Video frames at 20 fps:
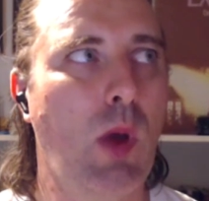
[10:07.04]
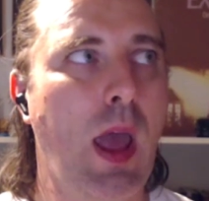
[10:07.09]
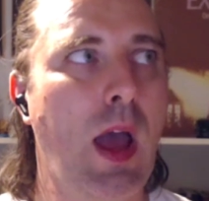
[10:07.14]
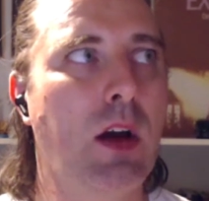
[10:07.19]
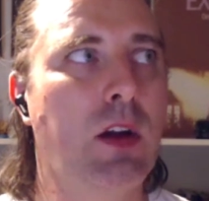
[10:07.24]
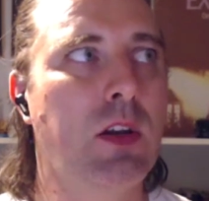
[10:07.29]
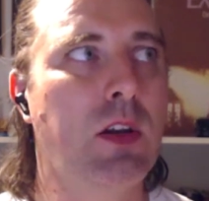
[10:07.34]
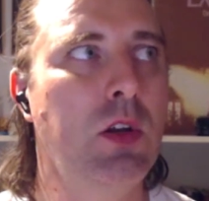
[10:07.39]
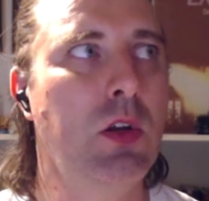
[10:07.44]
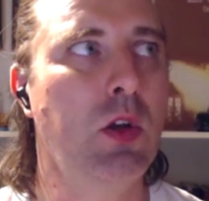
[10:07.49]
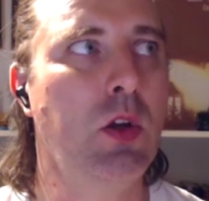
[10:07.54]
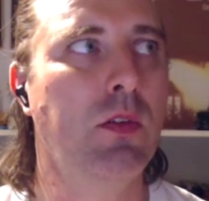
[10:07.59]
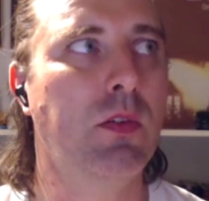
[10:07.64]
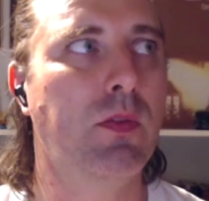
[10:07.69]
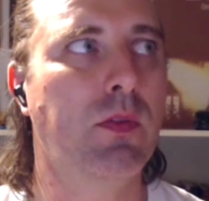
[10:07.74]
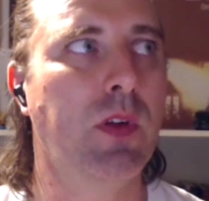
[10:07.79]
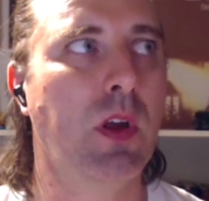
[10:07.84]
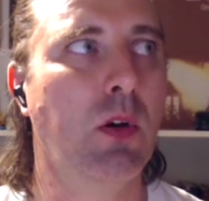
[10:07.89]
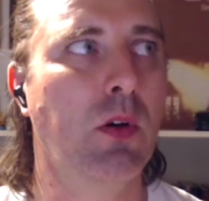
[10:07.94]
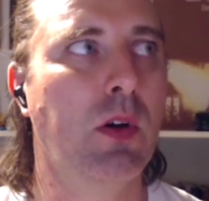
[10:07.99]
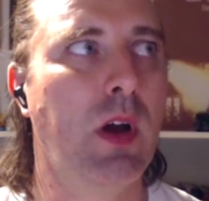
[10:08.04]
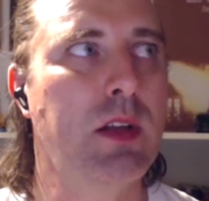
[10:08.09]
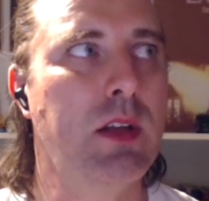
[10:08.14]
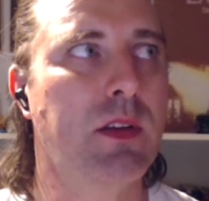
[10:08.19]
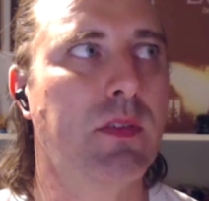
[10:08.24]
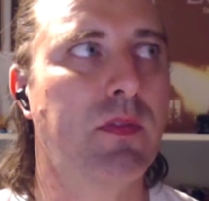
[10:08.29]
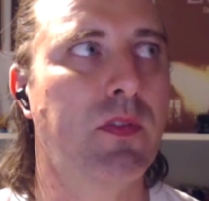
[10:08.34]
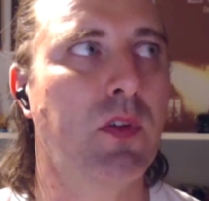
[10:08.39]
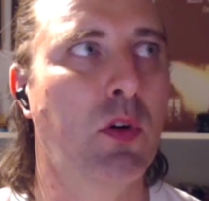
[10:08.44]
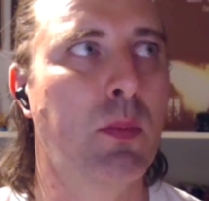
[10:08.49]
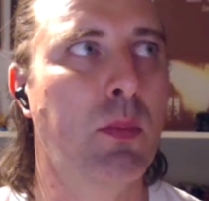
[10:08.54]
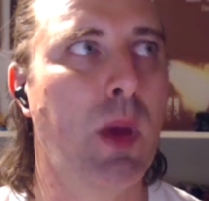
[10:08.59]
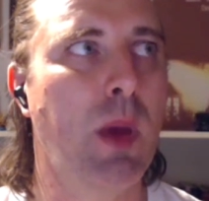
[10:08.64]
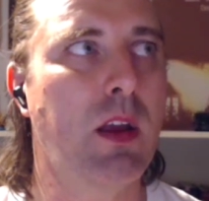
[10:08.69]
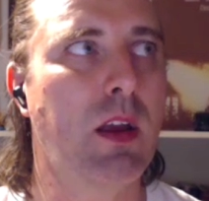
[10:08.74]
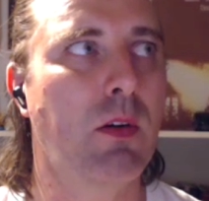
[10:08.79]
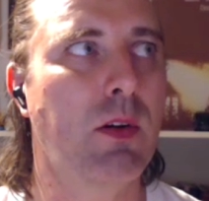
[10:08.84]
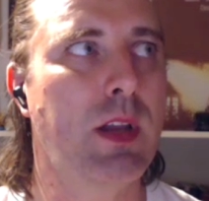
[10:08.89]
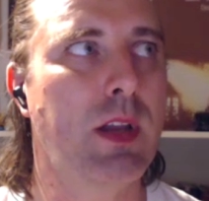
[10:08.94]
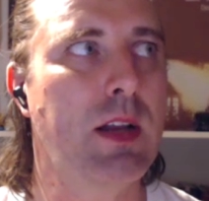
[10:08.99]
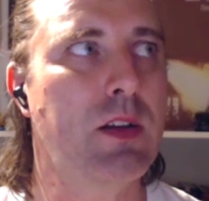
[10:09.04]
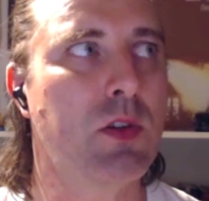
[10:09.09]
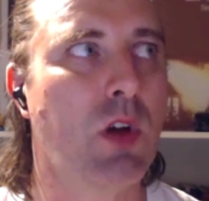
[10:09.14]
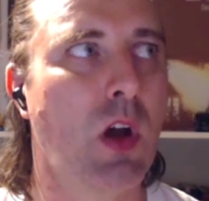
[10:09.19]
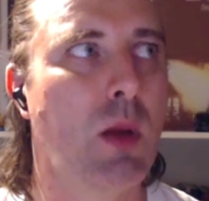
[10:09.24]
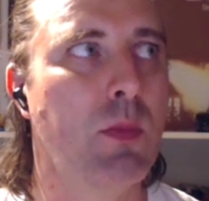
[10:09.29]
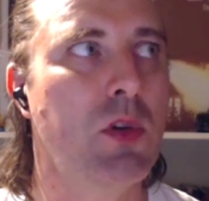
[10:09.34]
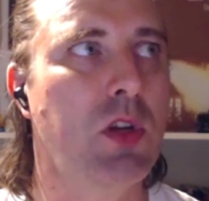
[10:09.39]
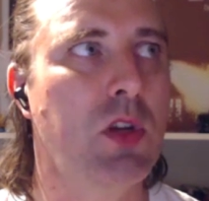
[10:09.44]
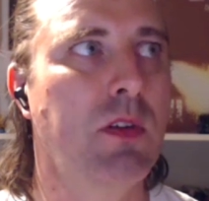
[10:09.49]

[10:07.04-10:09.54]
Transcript: how do you feel as a filmmaker at that time?